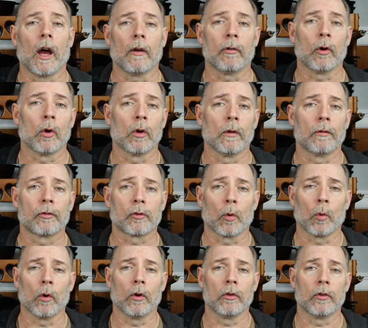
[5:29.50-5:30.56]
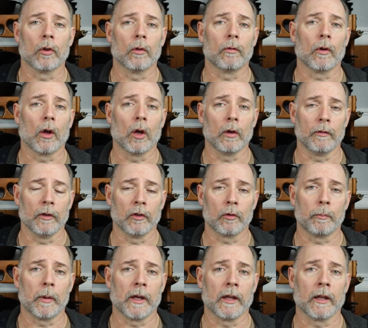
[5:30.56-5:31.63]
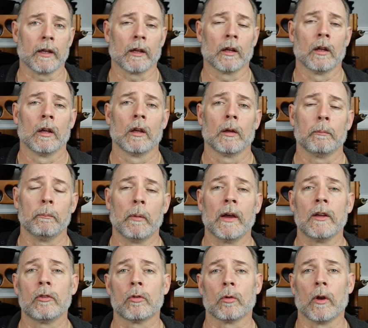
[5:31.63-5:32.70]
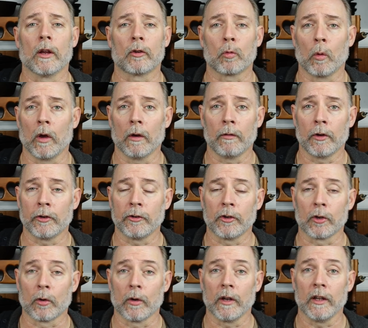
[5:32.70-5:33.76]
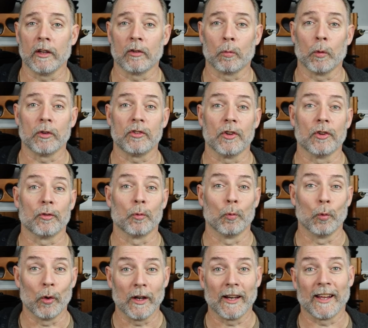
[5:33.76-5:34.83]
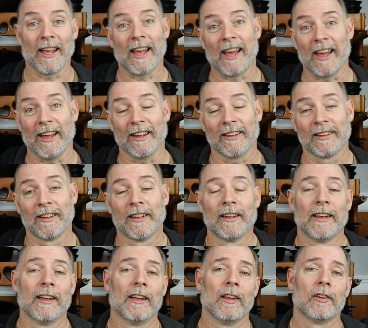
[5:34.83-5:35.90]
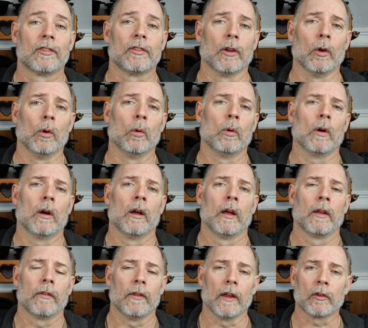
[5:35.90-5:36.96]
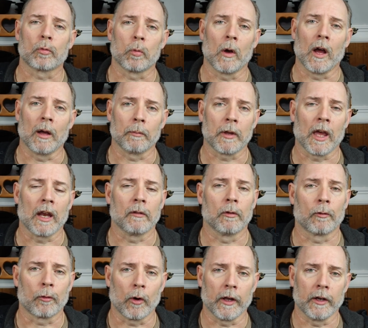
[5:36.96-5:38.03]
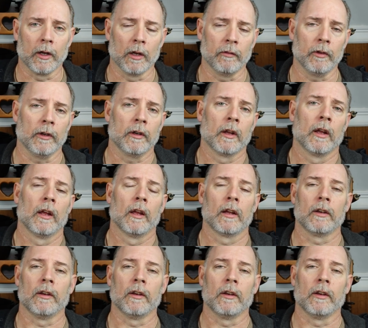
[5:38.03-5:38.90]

I've heard of stories of ovens being measured at 1200 degrees, which is really high. So that's why I'm kind of afraid of it.